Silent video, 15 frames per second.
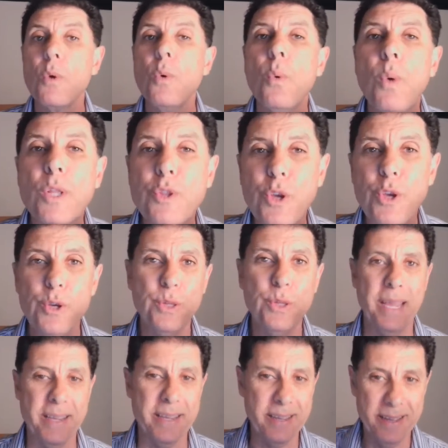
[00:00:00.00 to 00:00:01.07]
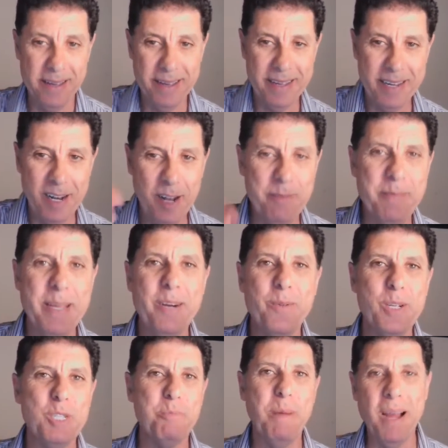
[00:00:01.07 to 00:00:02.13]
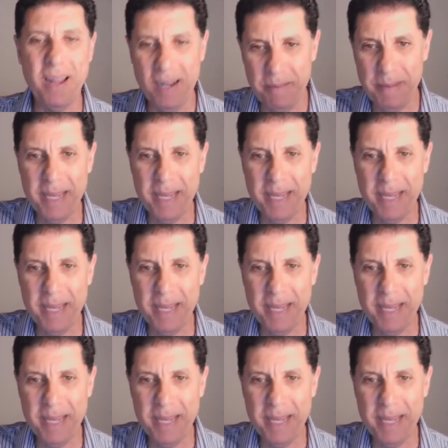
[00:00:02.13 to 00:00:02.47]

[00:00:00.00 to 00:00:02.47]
What do you think? Leave me a response.